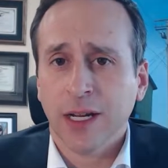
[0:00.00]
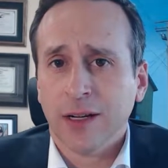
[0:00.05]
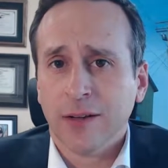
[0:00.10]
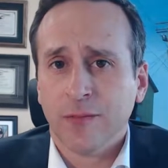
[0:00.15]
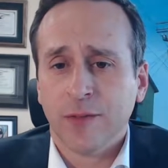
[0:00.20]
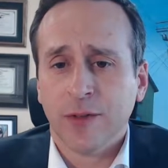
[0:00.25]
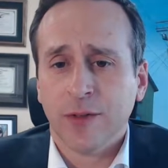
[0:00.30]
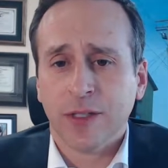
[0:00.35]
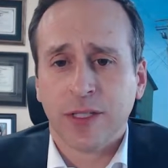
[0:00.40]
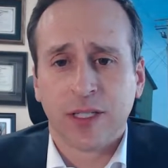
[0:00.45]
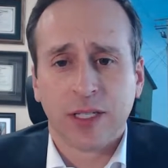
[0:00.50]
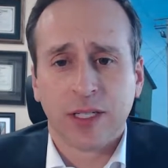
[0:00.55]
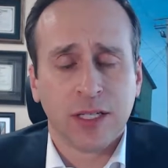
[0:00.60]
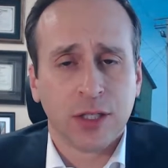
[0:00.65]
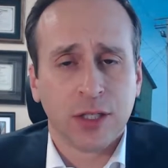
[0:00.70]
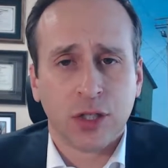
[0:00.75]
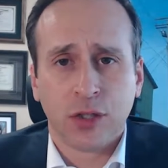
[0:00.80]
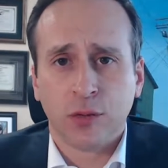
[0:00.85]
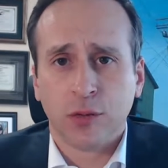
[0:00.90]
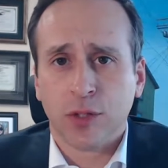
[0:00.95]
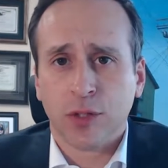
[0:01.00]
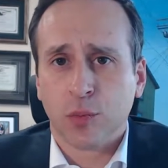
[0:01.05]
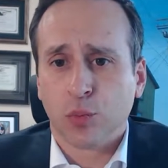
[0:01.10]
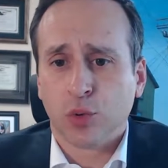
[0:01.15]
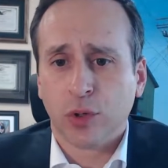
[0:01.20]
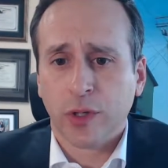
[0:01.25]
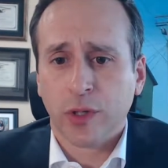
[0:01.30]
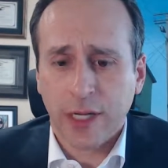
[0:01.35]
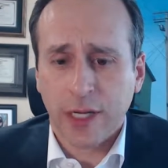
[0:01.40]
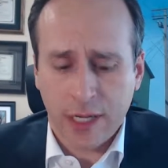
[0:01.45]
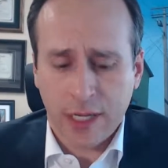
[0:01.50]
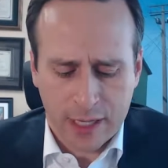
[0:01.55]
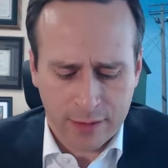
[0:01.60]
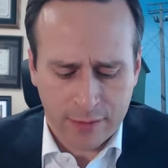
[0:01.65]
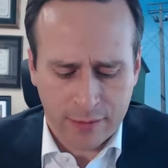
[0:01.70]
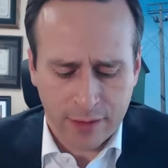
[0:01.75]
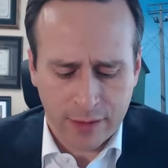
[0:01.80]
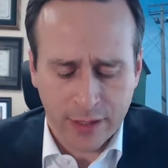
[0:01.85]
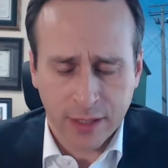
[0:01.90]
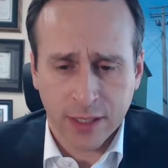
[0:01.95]
this issue was pretty
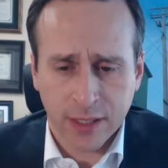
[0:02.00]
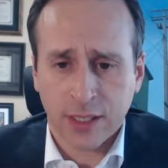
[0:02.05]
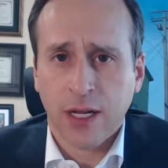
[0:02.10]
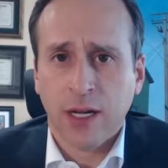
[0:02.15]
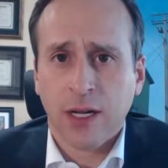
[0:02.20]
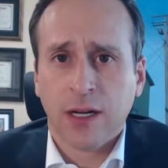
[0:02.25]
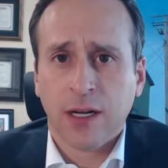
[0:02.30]
obvious